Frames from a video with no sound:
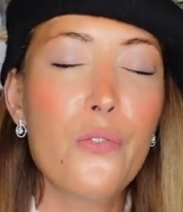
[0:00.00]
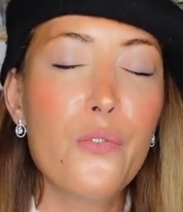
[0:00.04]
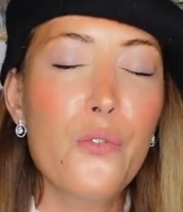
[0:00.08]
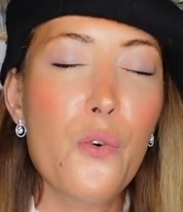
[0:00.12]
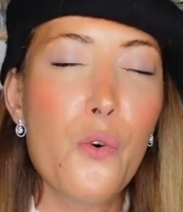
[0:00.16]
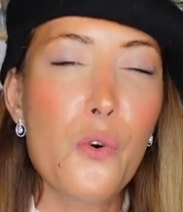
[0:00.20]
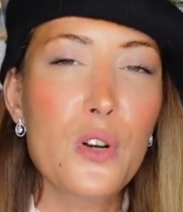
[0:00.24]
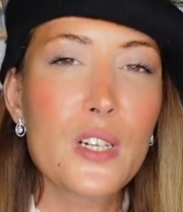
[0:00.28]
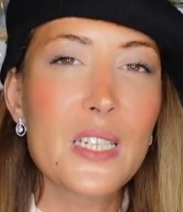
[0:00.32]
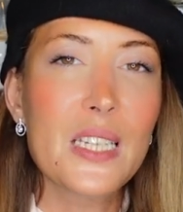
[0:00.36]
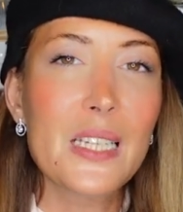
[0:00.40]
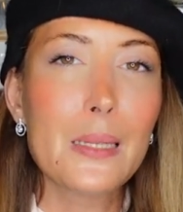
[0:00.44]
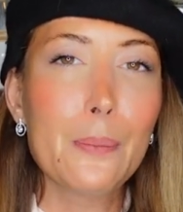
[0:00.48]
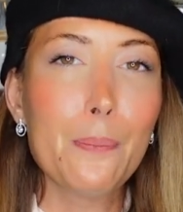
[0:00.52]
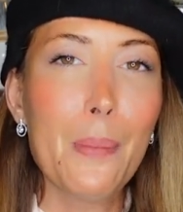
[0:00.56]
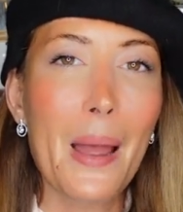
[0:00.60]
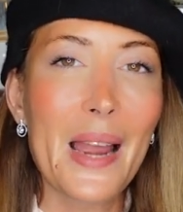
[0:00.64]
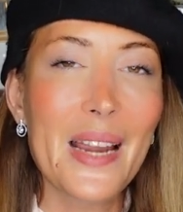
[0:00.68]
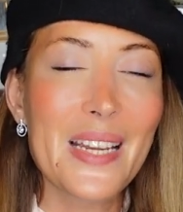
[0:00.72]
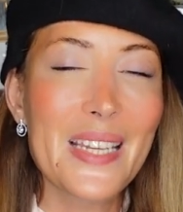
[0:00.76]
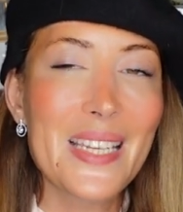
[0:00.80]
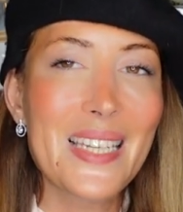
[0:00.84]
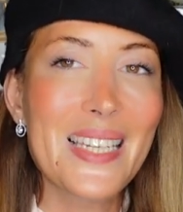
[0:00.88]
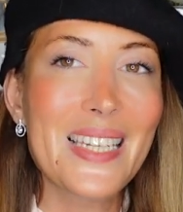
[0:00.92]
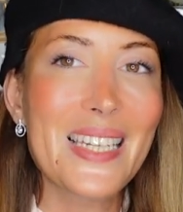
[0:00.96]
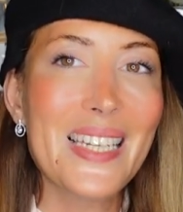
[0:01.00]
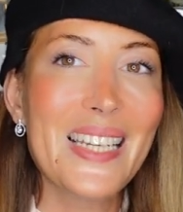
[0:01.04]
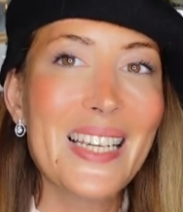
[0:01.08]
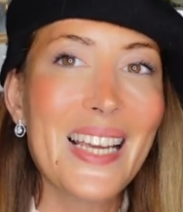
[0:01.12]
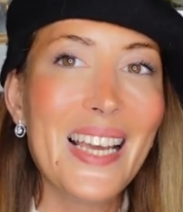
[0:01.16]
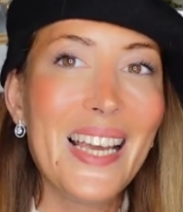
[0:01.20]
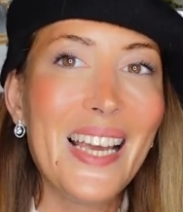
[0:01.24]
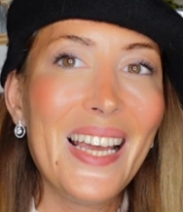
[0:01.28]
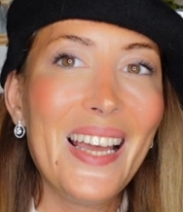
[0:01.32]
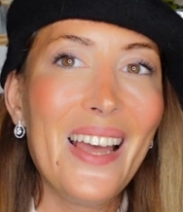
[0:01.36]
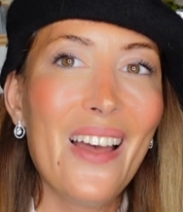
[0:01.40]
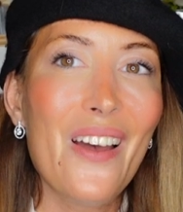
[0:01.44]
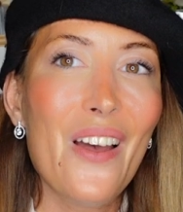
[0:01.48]
fall spicy
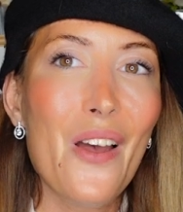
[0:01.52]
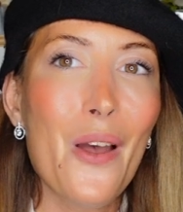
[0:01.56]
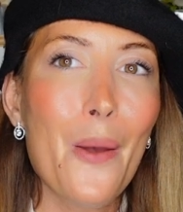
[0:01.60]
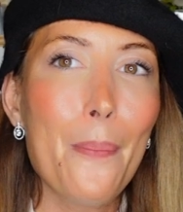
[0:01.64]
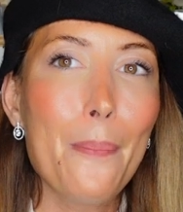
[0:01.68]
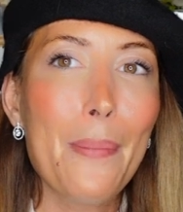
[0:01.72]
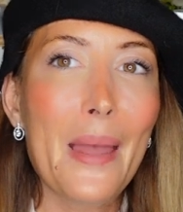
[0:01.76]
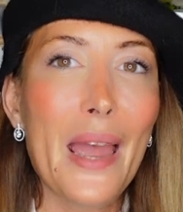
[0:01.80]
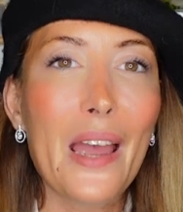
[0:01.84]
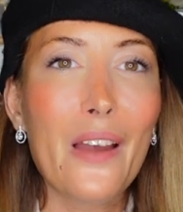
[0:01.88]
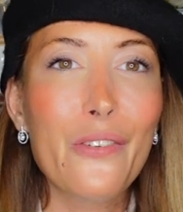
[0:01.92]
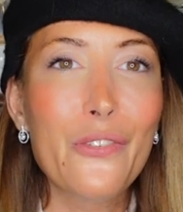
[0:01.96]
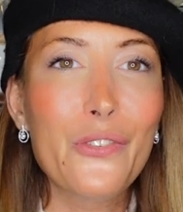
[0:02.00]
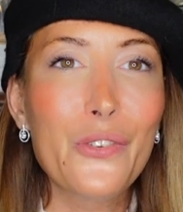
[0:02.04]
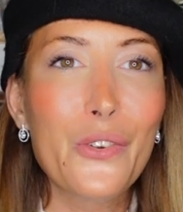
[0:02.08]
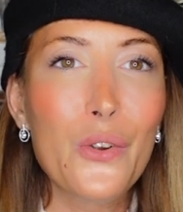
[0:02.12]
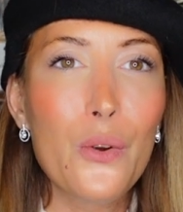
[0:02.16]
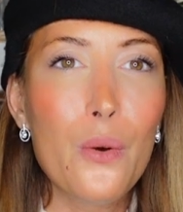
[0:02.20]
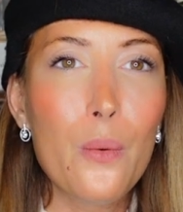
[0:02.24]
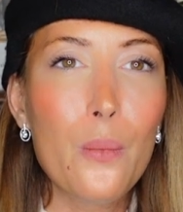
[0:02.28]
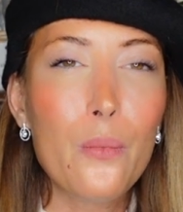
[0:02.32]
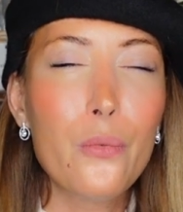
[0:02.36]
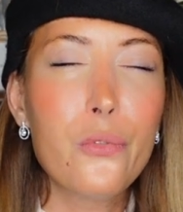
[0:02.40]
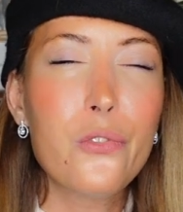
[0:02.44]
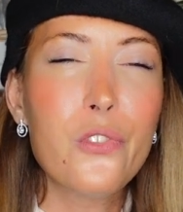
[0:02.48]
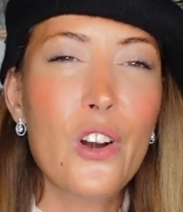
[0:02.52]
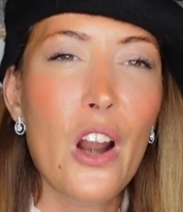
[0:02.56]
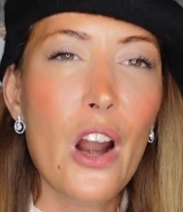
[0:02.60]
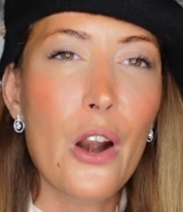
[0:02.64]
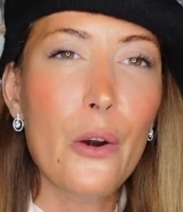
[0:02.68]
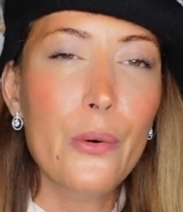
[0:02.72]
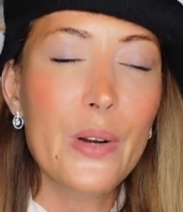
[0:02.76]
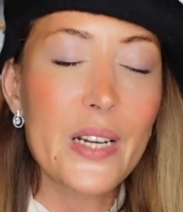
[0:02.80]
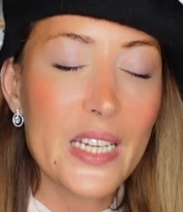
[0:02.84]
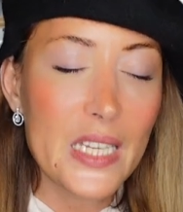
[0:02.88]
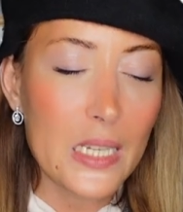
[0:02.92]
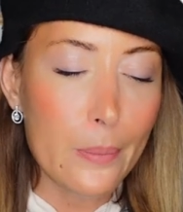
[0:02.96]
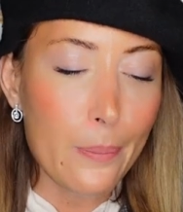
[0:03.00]
perfume,
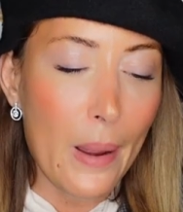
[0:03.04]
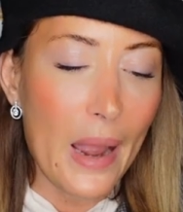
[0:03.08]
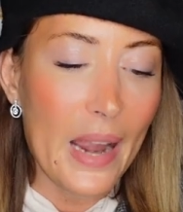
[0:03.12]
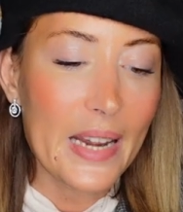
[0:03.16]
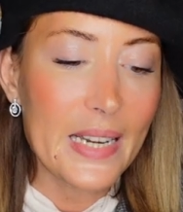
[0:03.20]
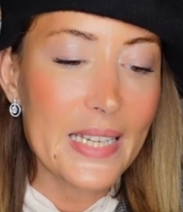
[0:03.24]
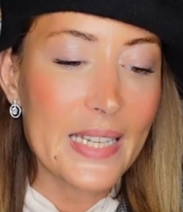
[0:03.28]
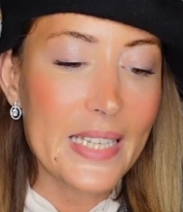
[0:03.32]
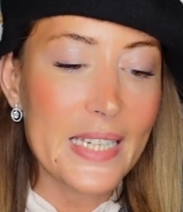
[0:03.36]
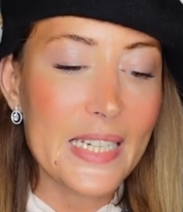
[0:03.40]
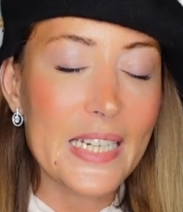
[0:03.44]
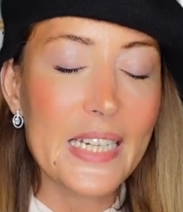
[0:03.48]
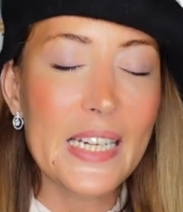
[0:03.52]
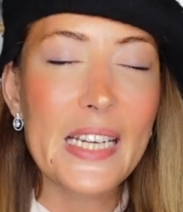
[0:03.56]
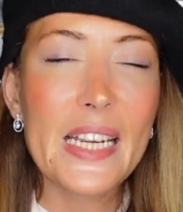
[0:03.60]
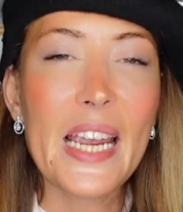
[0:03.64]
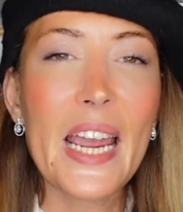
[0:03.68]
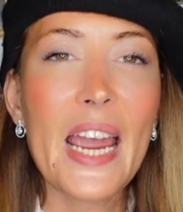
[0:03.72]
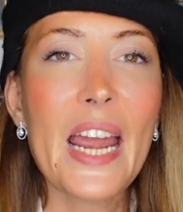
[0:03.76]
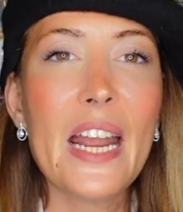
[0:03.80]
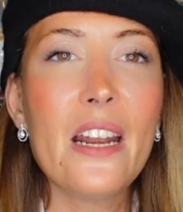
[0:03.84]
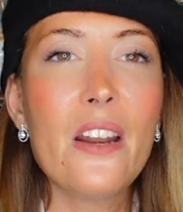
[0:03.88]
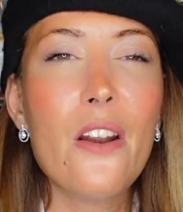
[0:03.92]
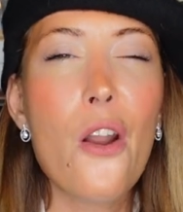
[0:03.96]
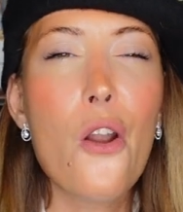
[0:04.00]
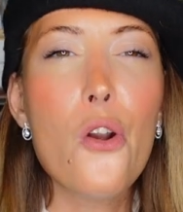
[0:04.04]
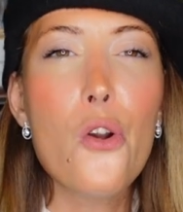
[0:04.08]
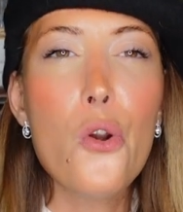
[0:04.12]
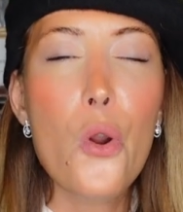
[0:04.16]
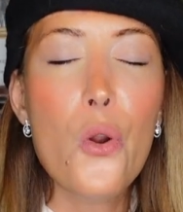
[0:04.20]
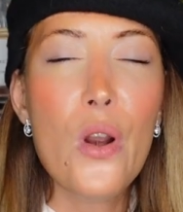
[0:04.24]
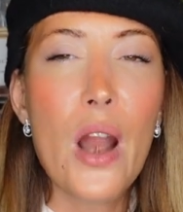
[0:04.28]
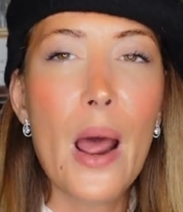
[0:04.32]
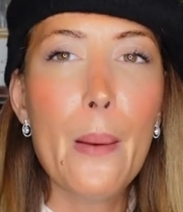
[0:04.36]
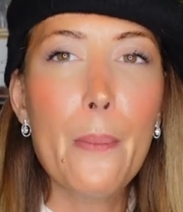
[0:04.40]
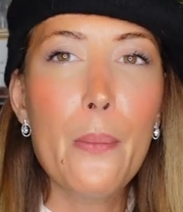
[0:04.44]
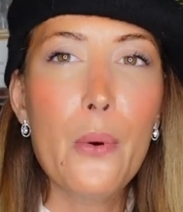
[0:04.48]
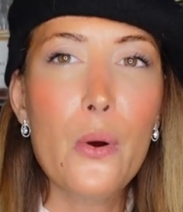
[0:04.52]
flowery spicy, and Le
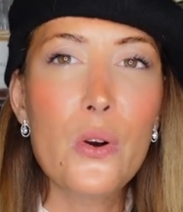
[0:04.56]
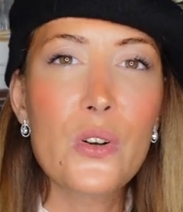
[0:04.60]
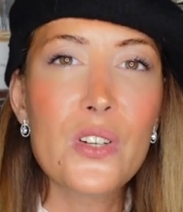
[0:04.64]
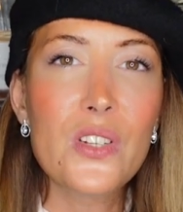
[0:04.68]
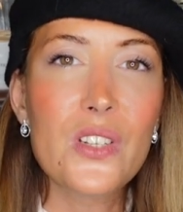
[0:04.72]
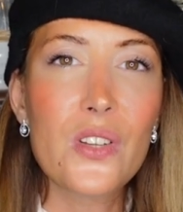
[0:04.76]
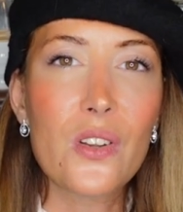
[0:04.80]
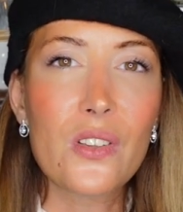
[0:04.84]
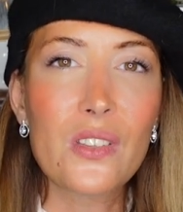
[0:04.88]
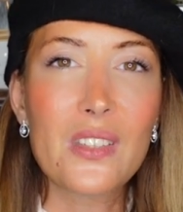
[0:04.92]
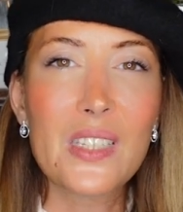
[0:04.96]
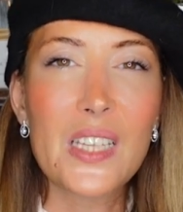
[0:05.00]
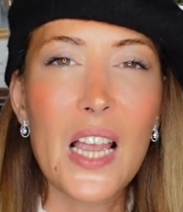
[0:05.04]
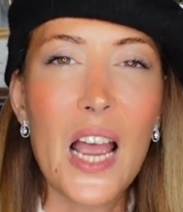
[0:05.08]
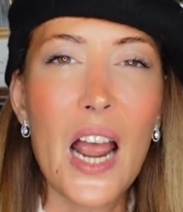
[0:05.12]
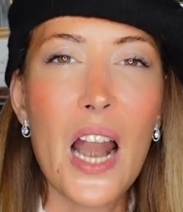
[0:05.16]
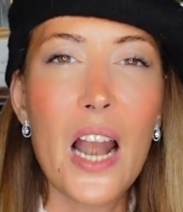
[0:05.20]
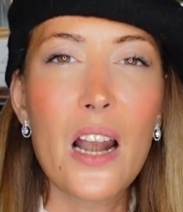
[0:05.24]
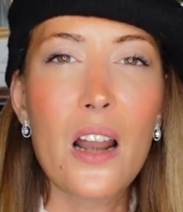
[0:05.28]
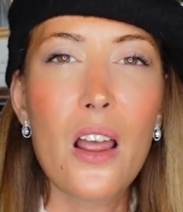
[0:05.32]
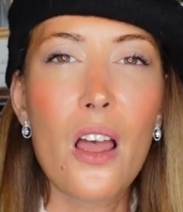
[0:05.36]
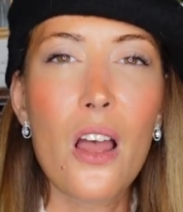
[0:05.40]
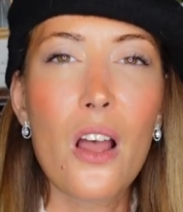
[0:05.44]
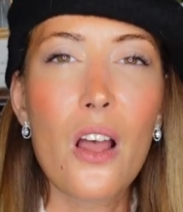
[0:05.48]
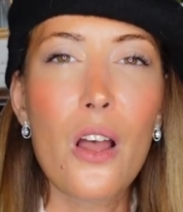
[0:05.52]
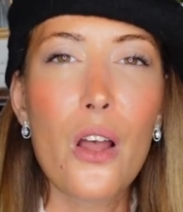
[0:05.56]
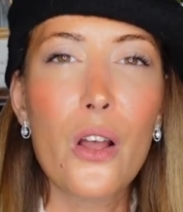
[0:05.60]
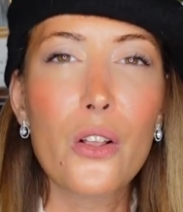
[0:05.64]
Labo Santal